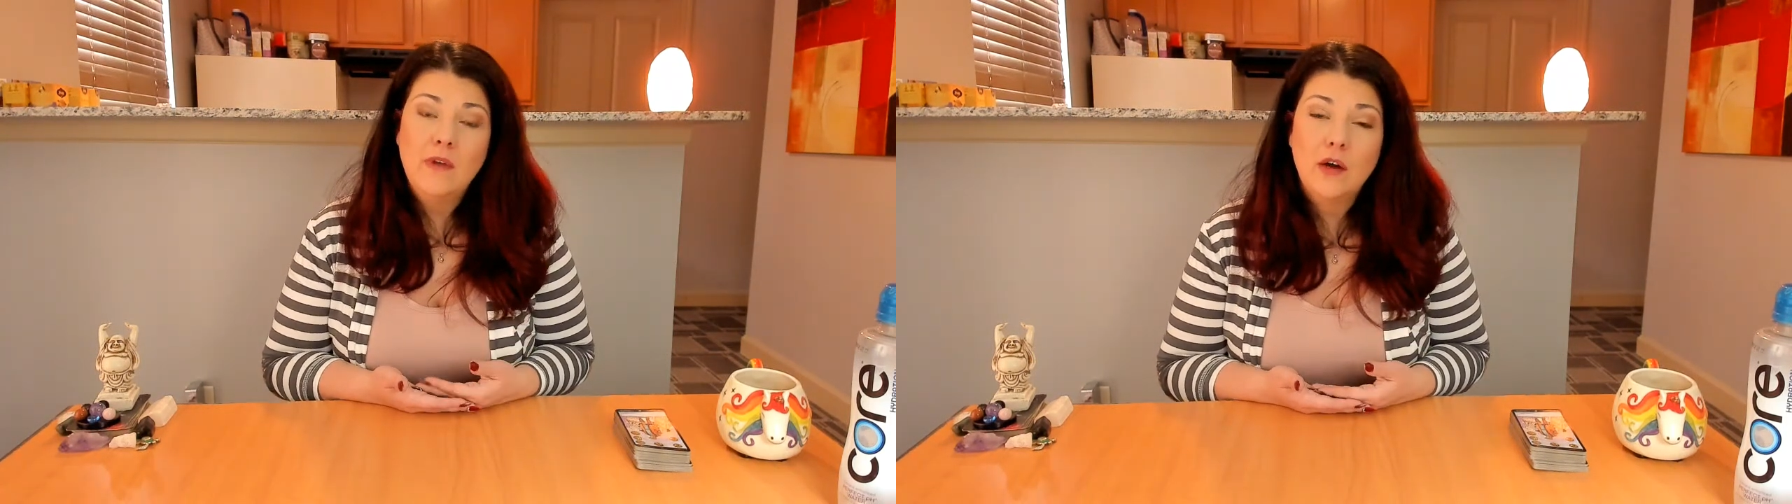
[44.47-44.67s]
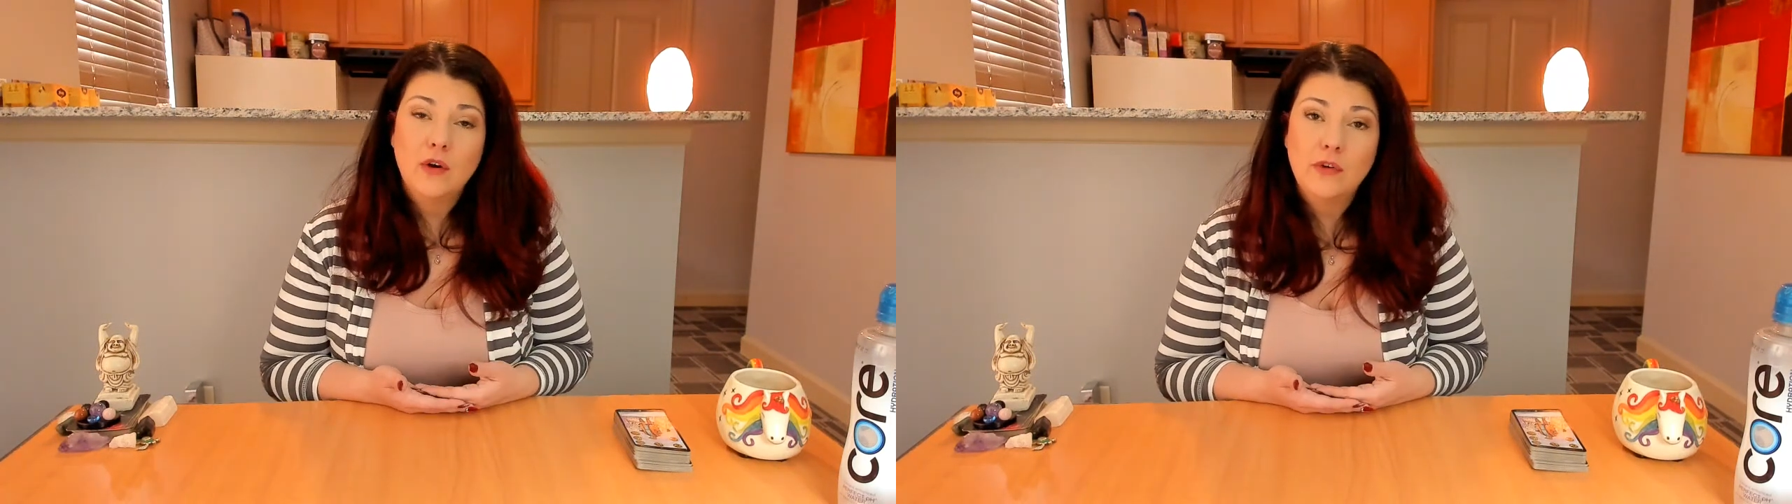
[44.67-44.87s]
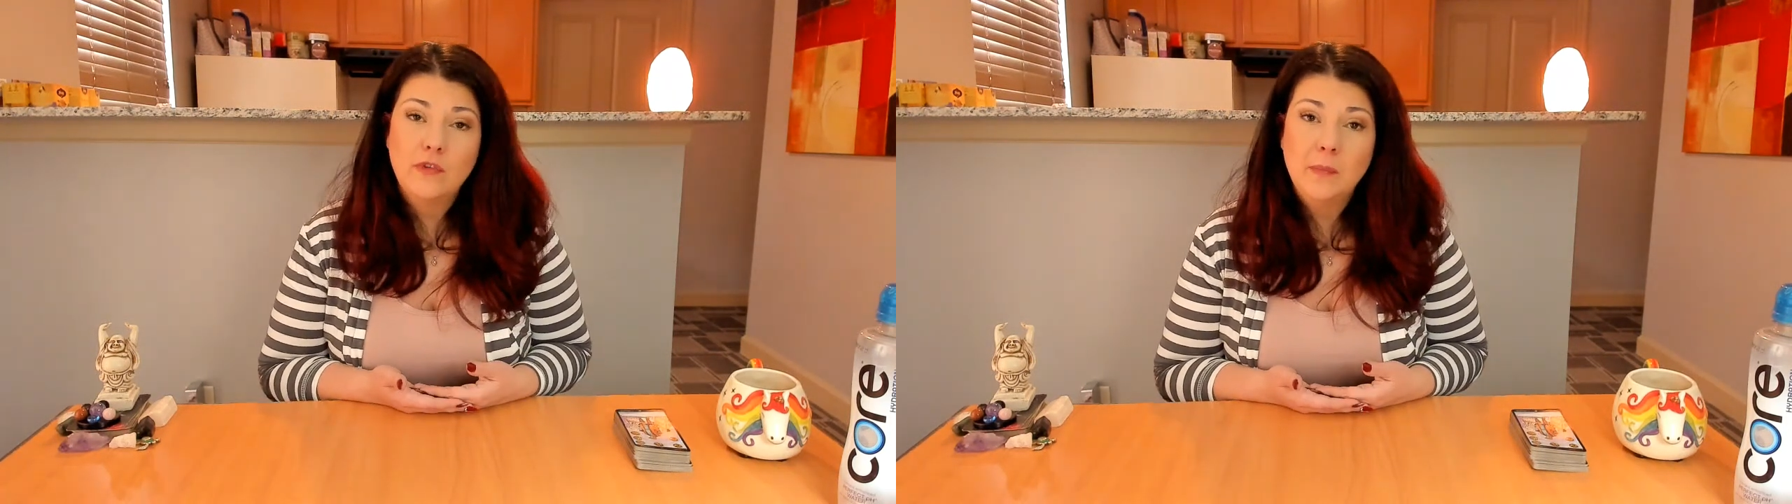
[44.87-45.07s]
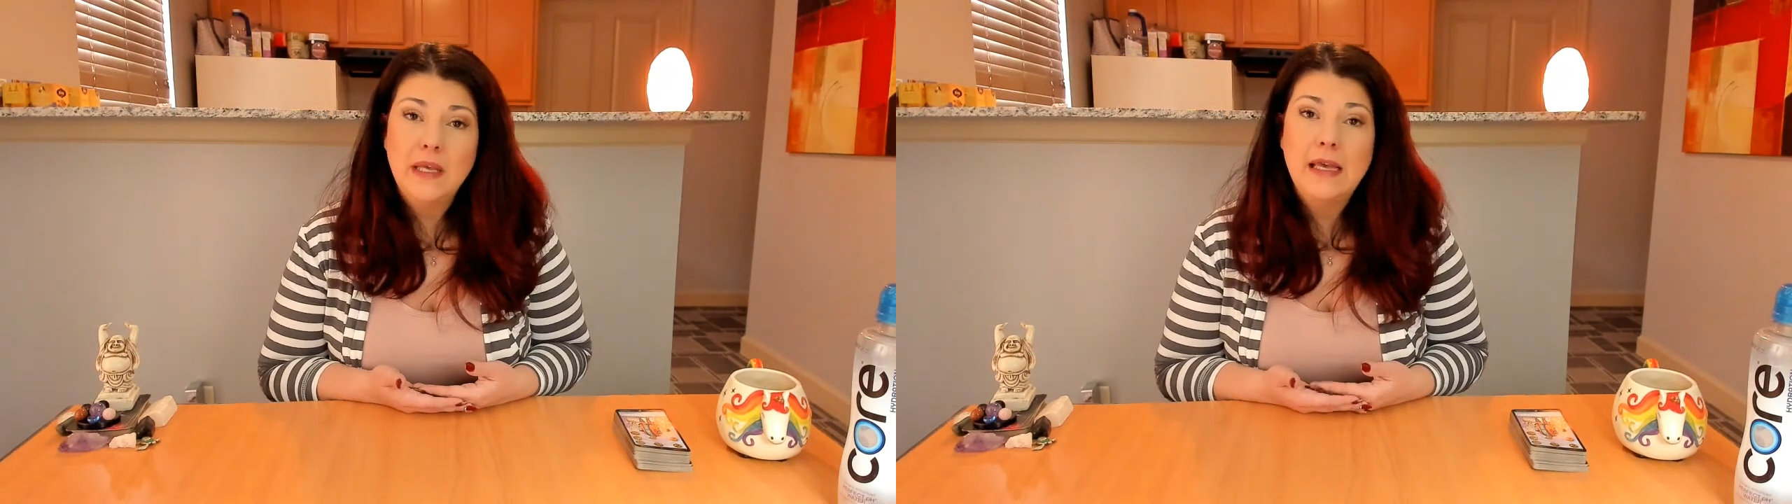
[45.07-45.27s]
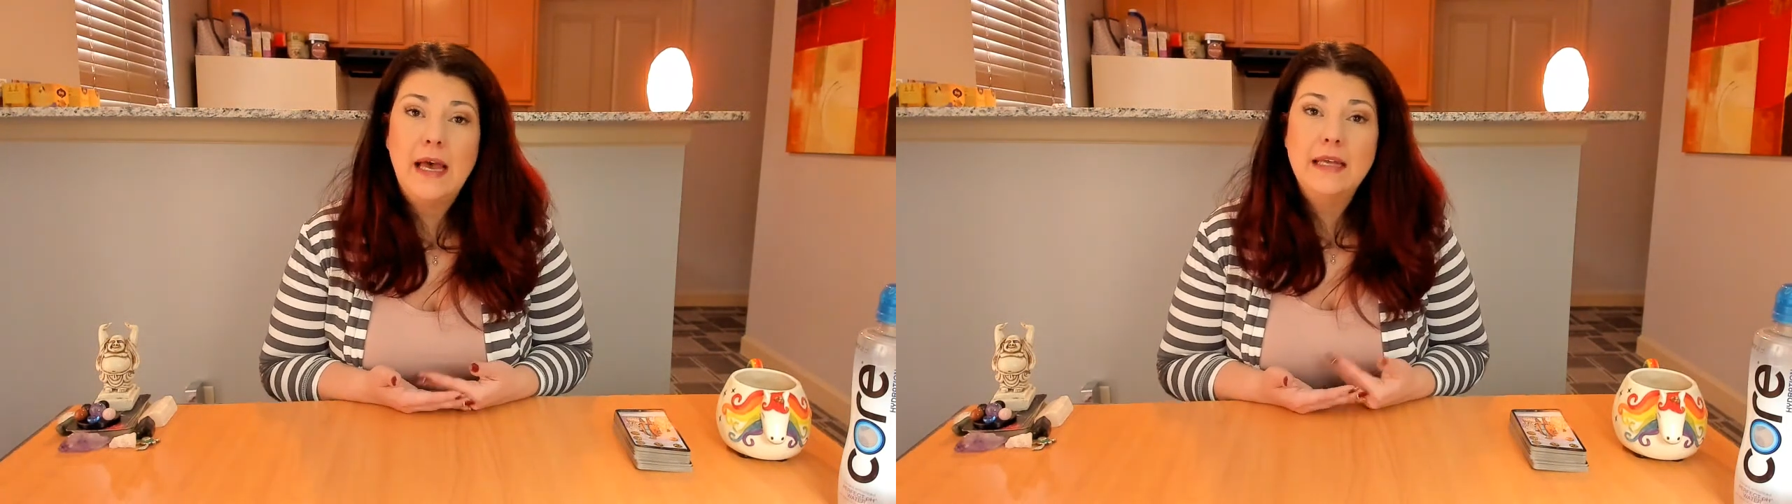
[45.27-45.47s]
not heard from me
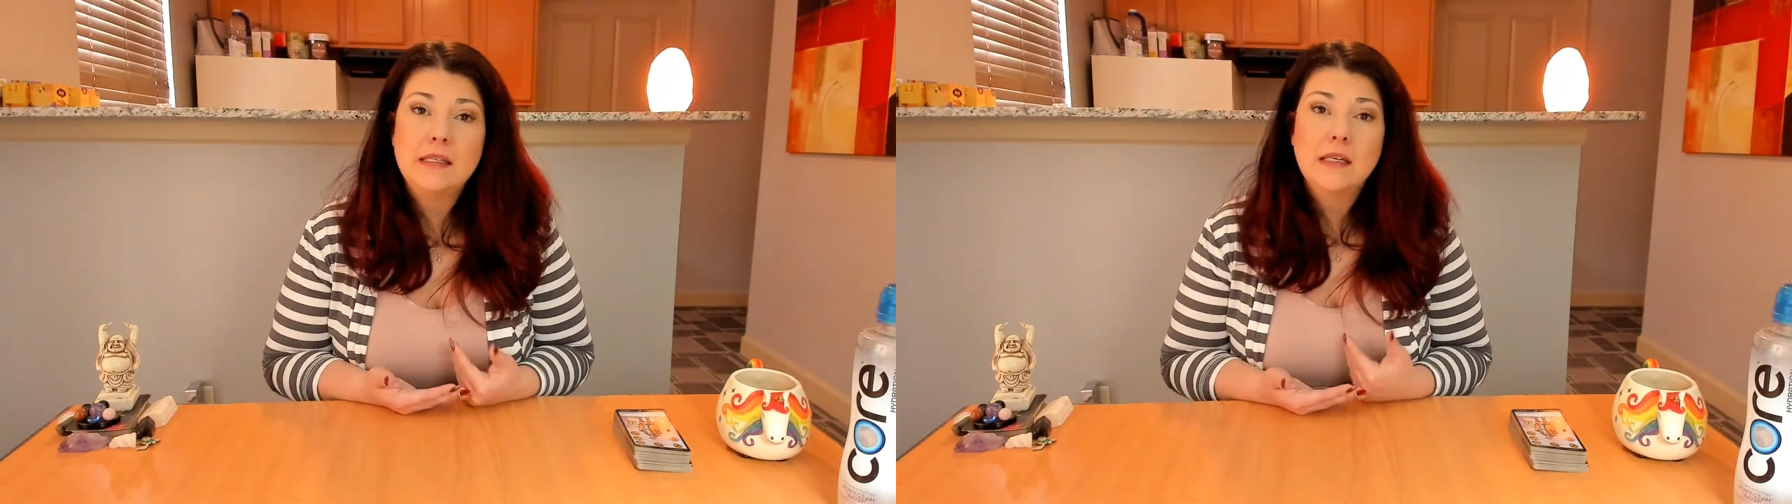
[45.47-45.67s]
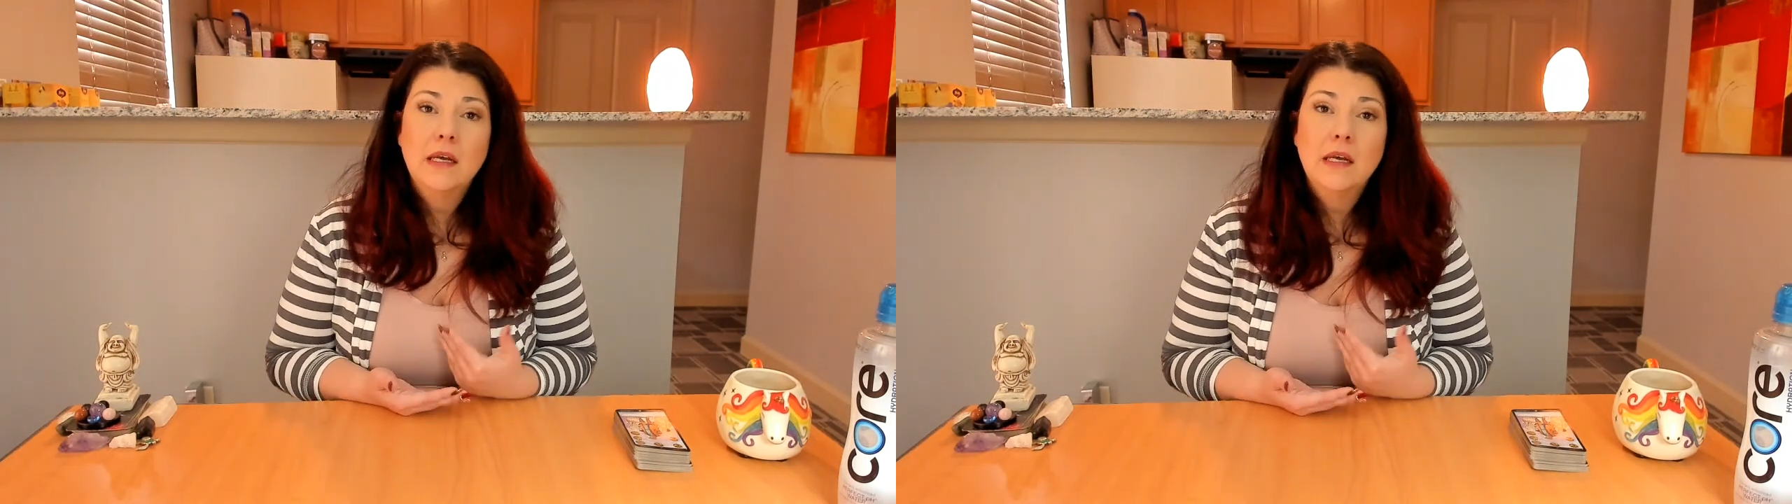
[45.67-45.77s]
yet,